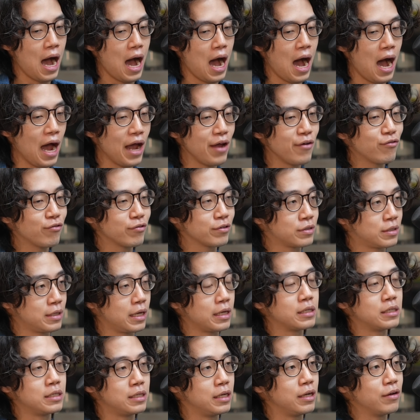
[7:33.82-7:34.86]
I've
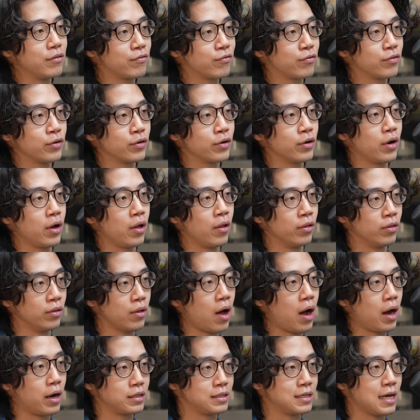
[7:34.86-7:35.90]
resented it for a
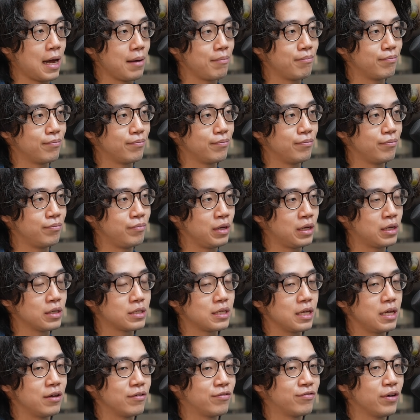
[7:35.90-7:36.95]
long time mm. because
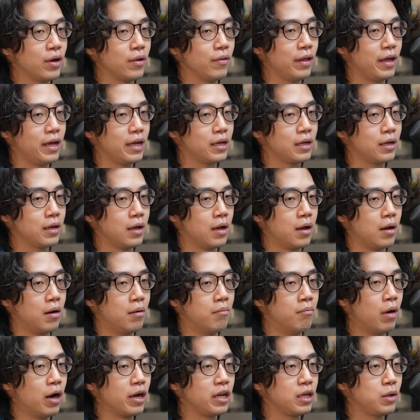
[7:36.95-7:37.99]
it felt like
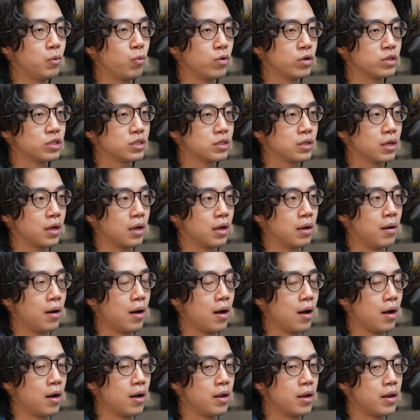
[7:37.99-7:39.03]
money was
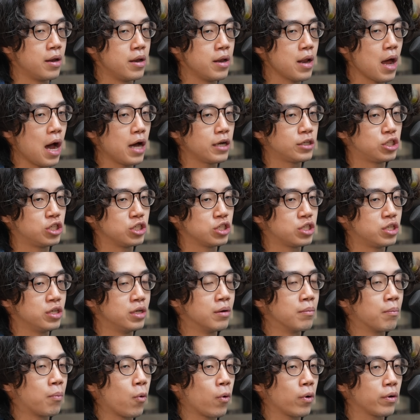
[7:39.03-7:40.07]
not just an
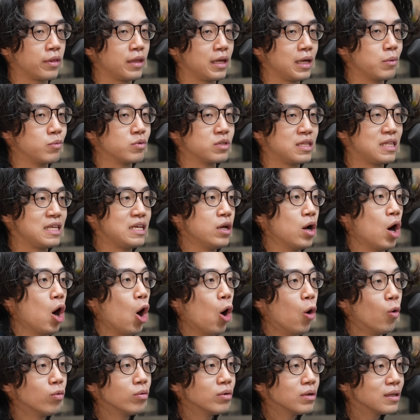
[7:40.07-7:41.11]
important thing, it was the
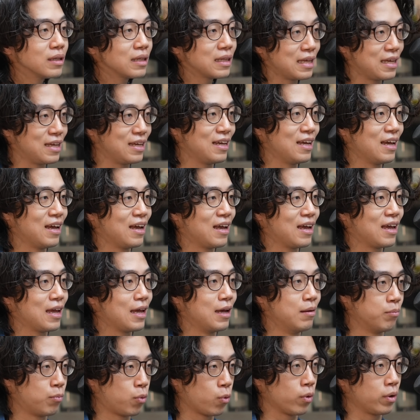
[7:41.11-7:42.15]
only
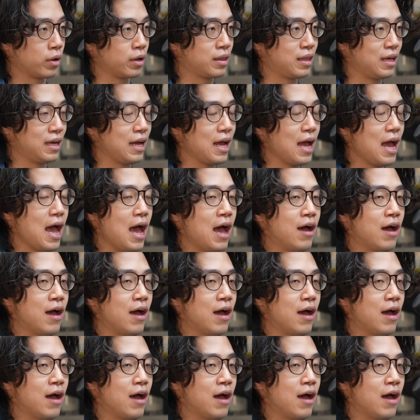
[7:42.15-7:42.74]
important thing.